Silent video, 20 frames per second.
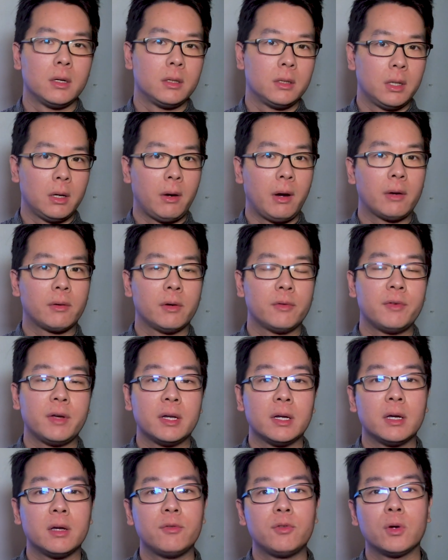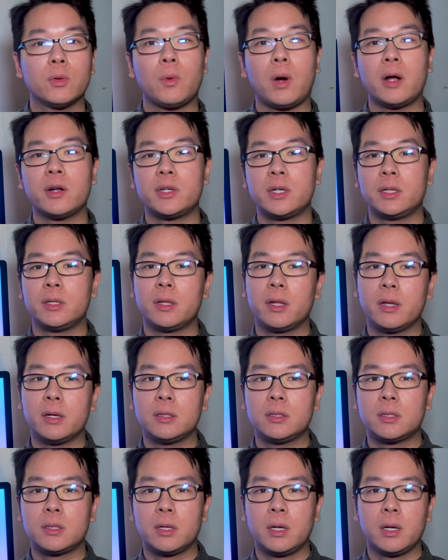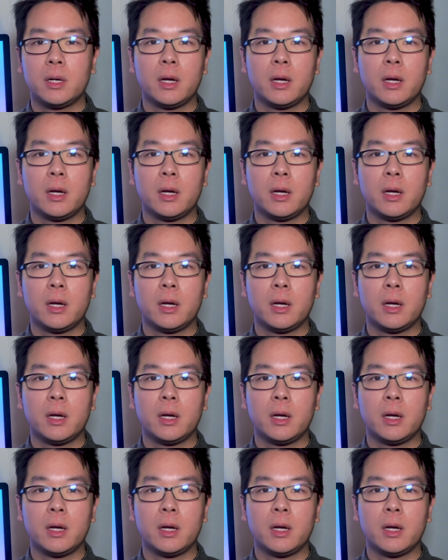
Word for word: Now Awkwafina, if you're watching this,